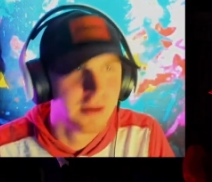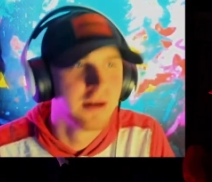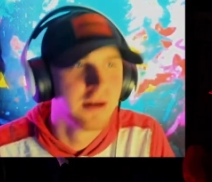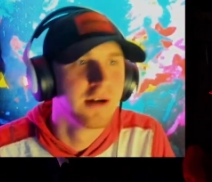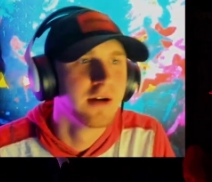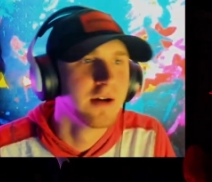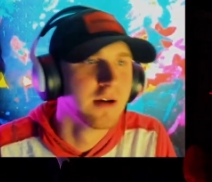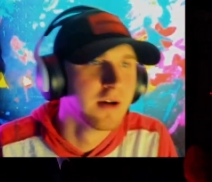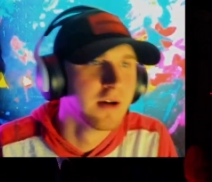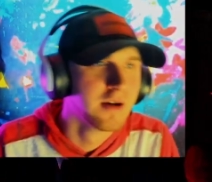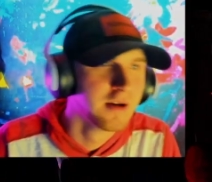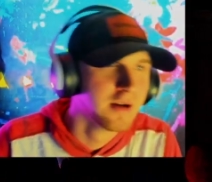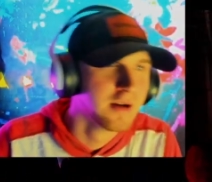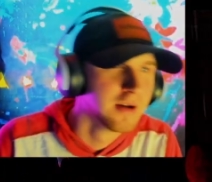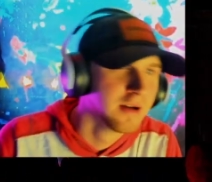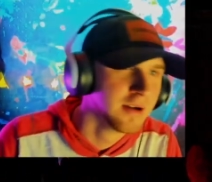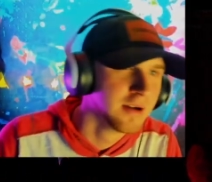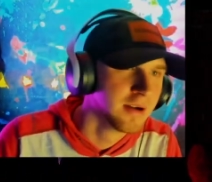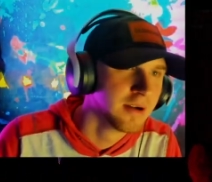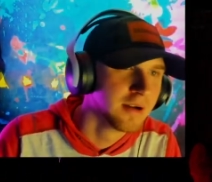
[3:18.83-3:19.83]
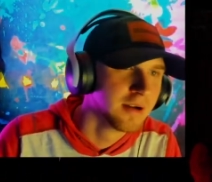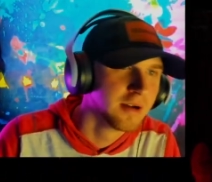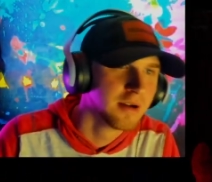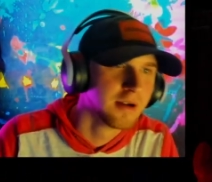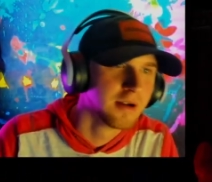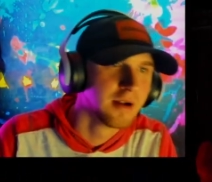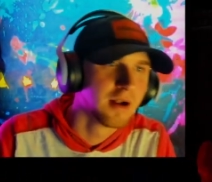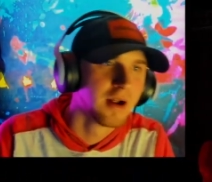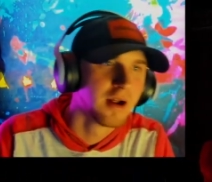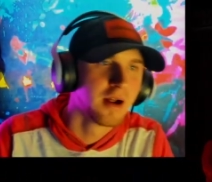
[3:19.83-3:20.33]

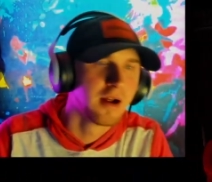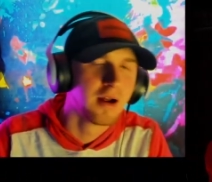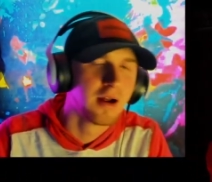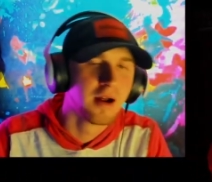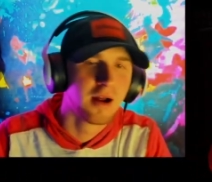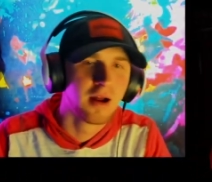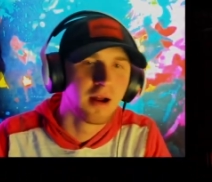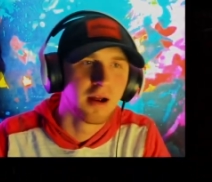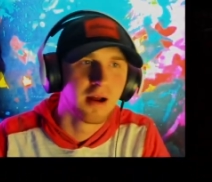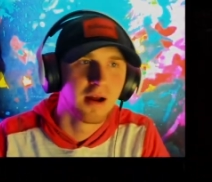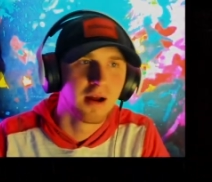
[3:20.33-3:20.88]
(no one is talking)